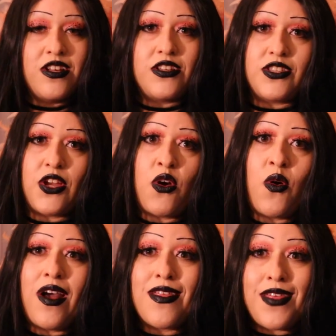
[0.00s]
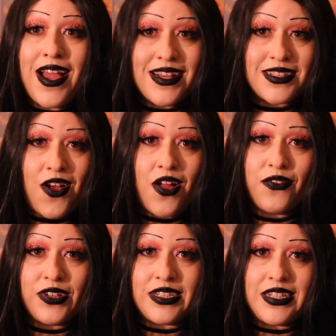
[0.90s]
So that is all
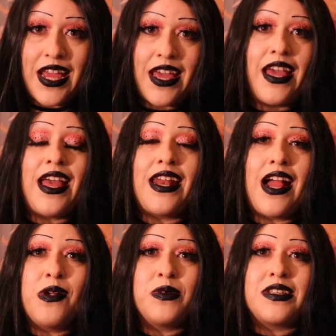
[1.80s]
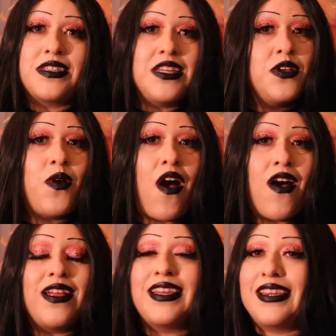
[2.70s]
for today, and I will see you all